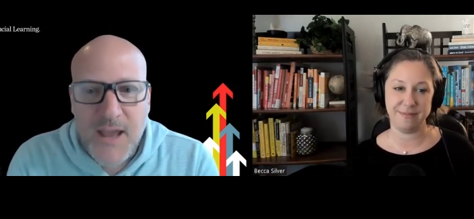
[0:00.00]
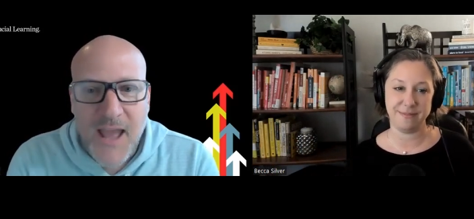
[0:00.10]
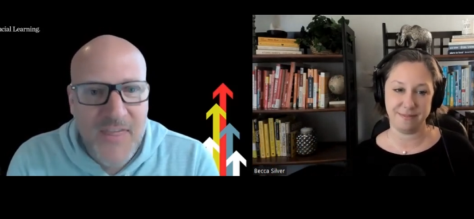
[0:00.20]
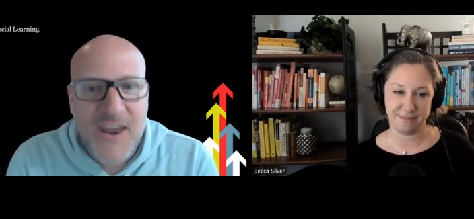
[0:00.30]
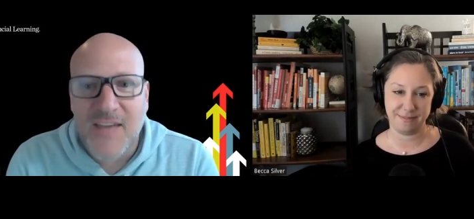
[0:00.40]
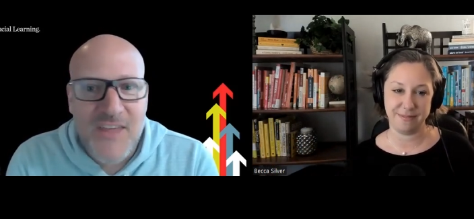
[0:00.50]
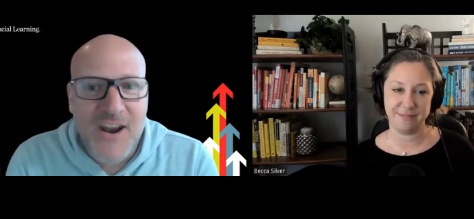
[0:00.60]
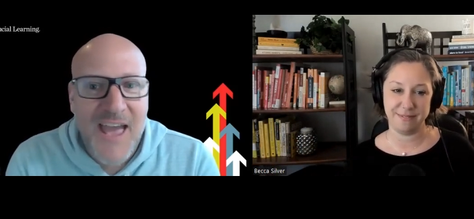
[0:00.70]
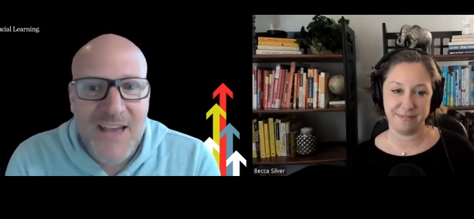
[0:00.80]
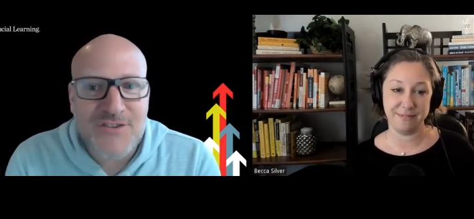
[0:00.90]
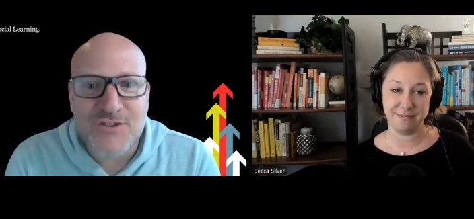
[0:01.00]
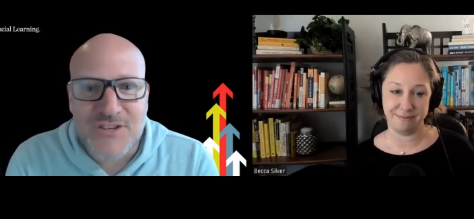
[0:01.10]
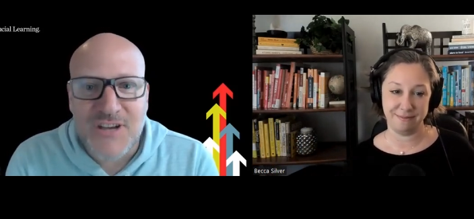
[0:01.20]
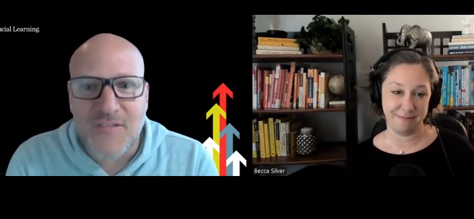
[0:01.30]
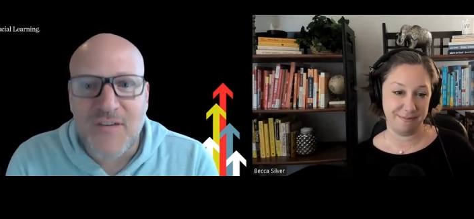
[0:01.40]
Speaker 1: And then mm-hmm. I then I ask
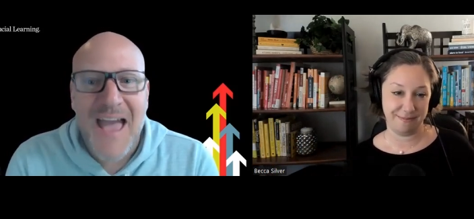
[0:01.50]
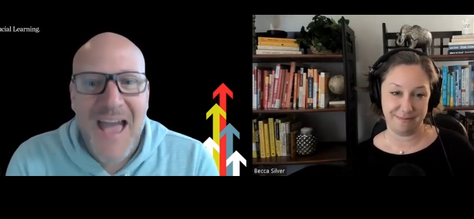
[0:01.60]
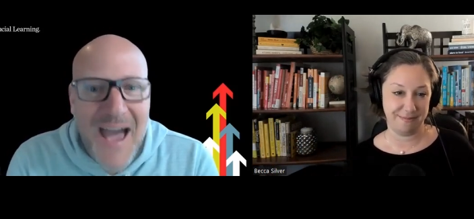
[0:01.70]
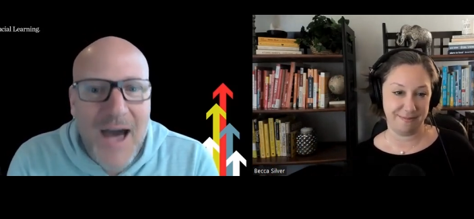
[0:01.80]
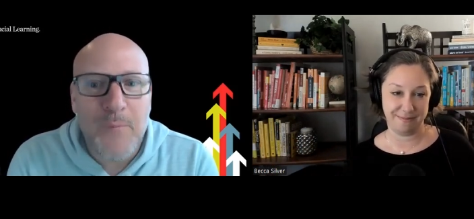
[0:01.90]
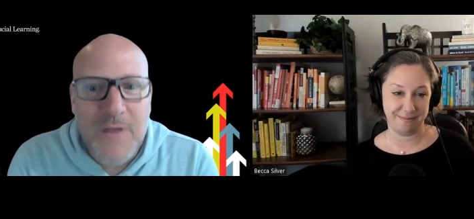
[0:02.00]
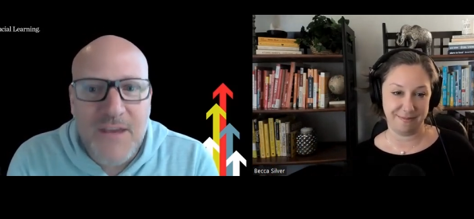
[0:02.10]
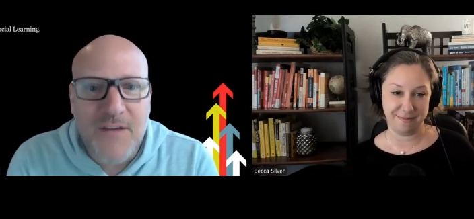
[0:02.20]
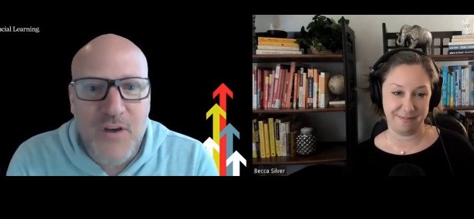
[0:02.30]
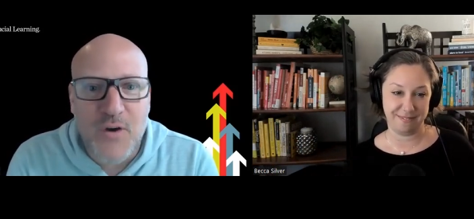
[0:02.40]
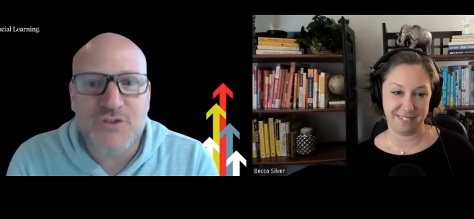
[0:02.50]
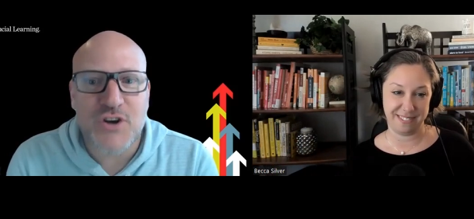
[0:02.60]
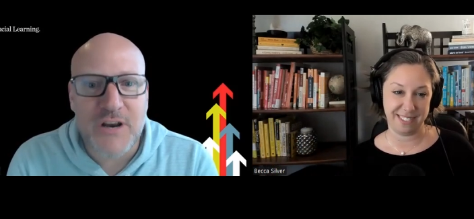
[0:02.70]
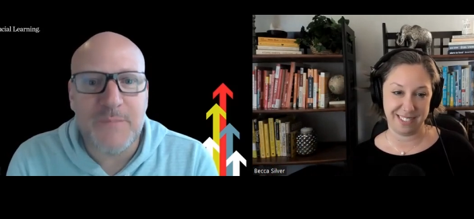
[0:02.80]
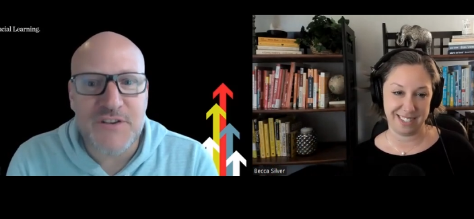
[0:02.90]
yourself, how many of those are
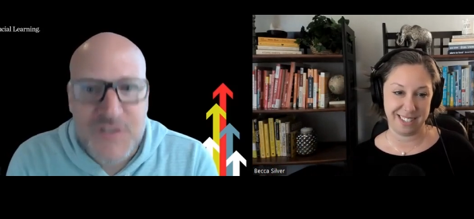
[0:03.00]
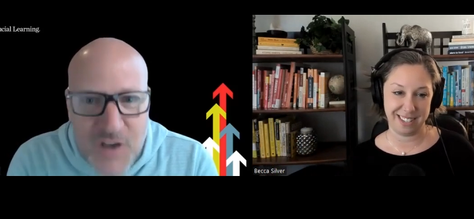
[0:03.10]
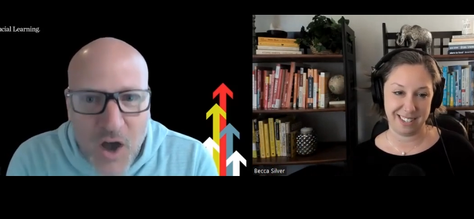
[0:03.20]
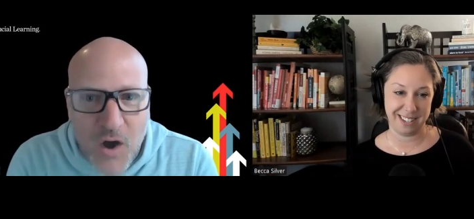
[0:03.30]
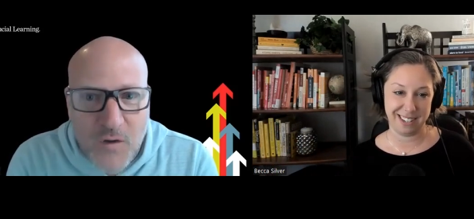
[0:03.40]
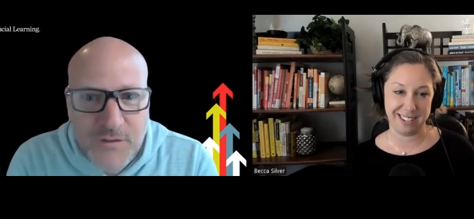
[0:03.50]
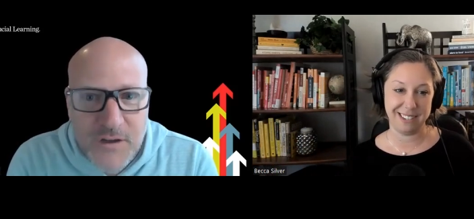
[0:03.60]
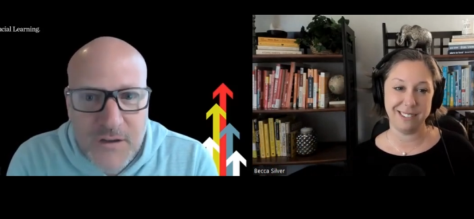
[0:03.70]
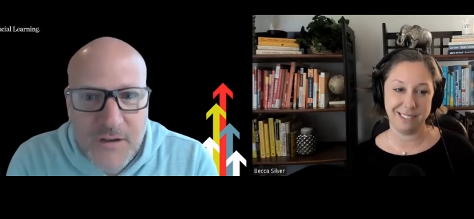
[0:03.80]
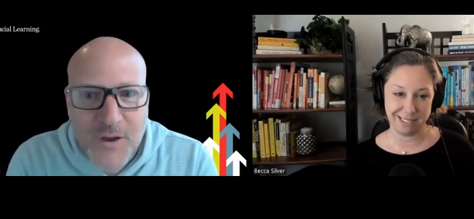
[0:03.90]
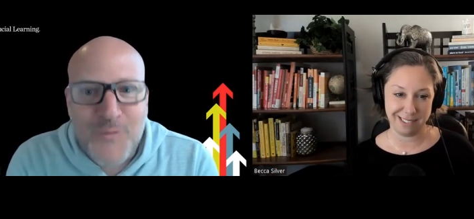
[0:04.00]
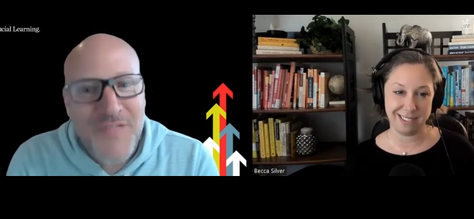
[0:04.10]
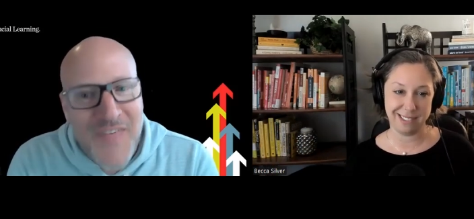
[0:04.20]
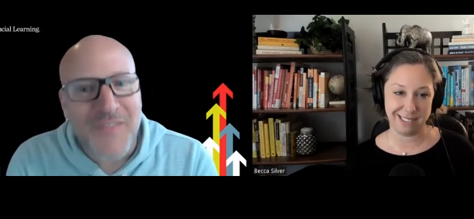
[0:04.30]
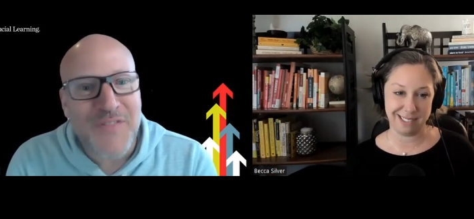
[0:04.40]
going to be solved mm-hmm.
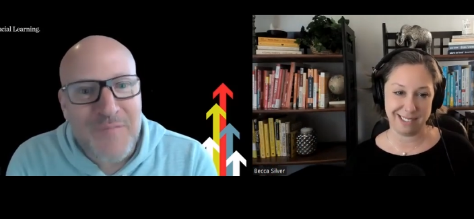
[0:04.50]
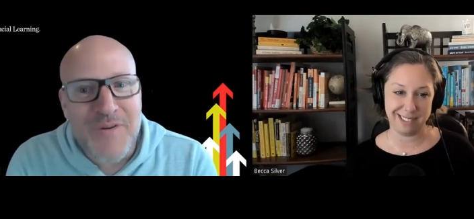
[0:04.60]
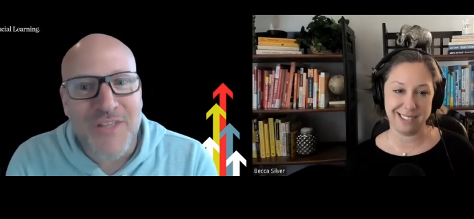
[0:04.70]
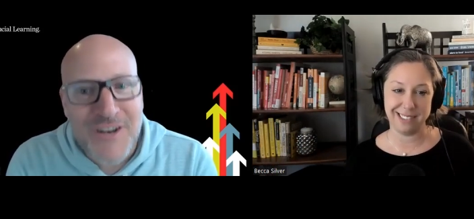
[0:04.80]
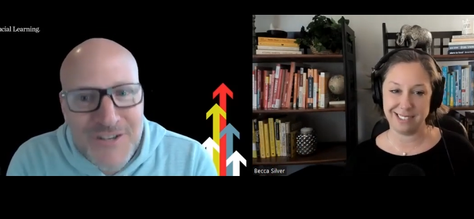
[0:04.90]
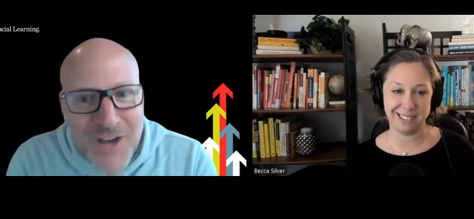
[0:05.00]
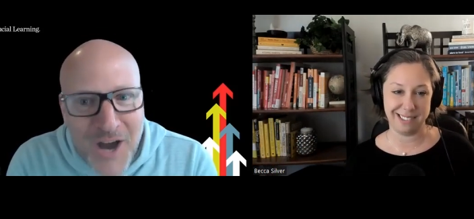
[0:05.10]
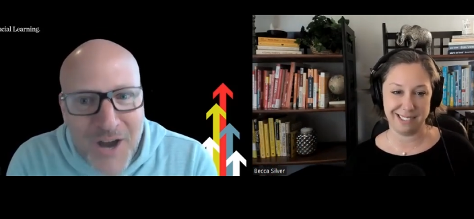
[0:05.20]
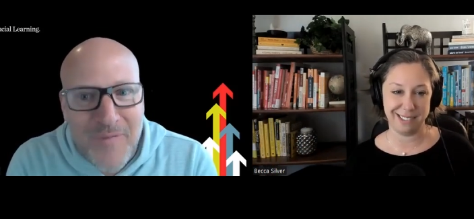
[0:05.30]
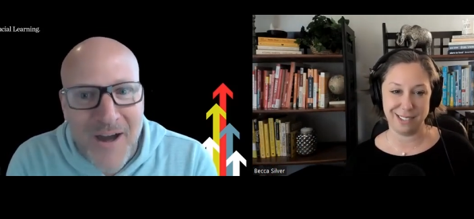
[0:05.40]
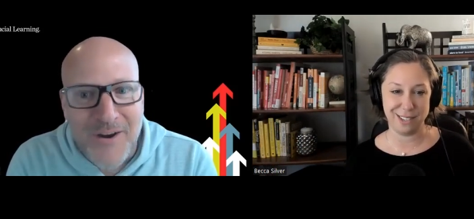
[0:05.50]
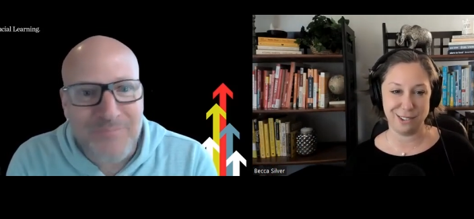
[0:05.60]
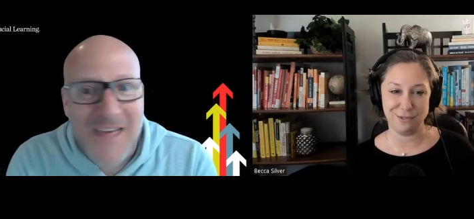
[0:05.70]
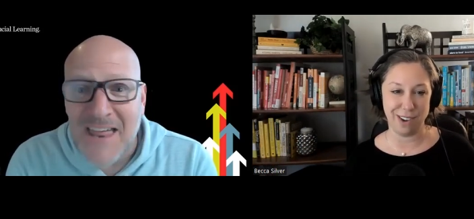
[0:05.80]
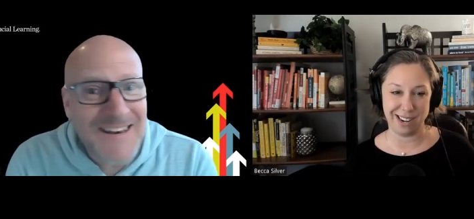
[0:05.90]
without mm-hmm. the ability to talk about them?
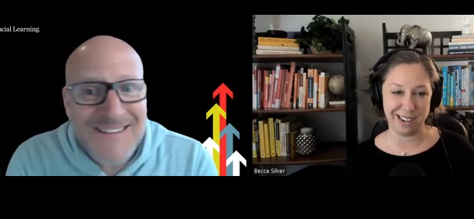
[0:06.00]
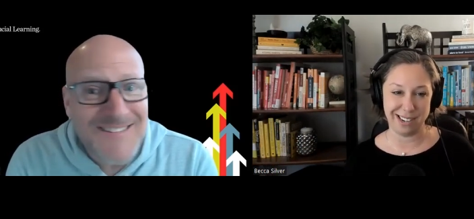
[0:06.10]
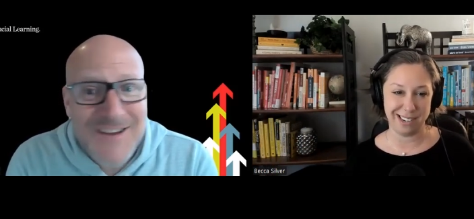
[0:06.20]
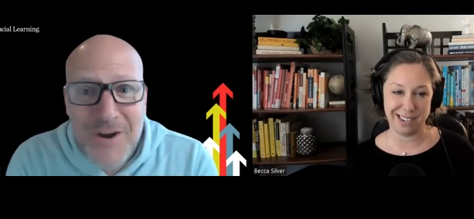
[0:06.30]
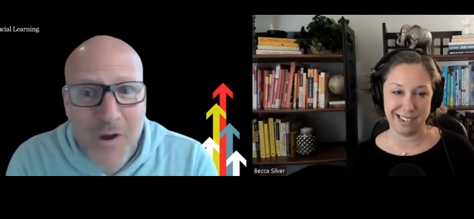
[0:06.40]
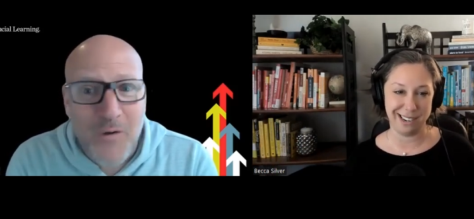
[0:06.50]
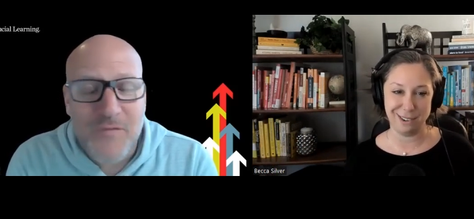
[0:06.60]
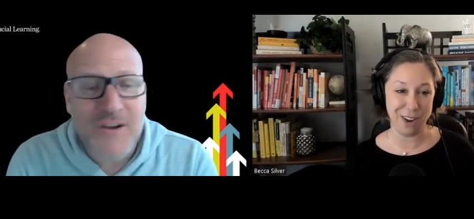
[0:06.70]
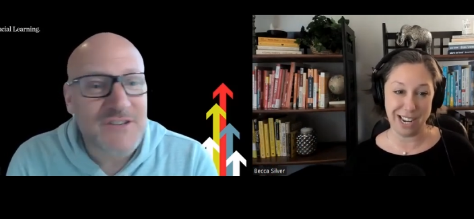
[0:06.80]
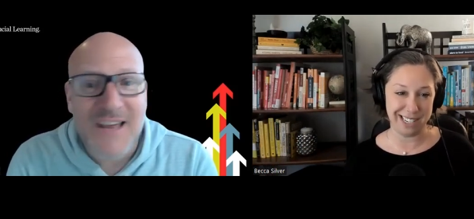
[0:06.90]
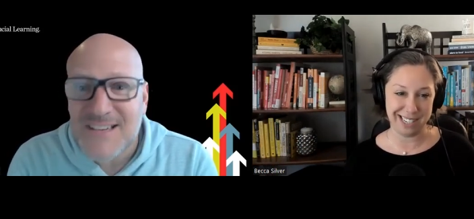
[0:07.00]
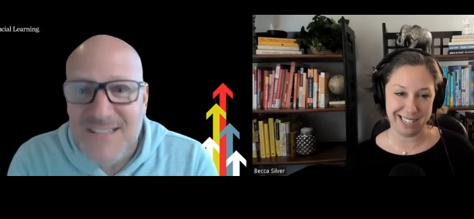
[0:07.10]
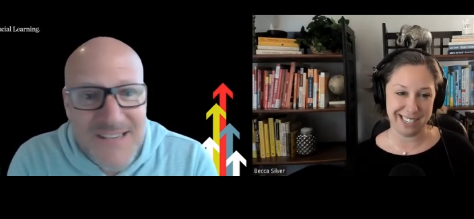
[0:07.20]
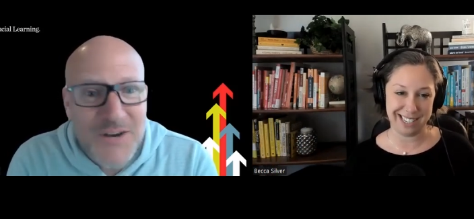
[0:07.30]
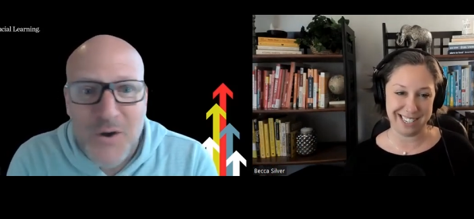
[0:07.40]
Right. Zero. There's not a right.
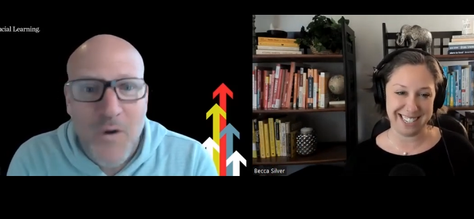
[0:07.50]
single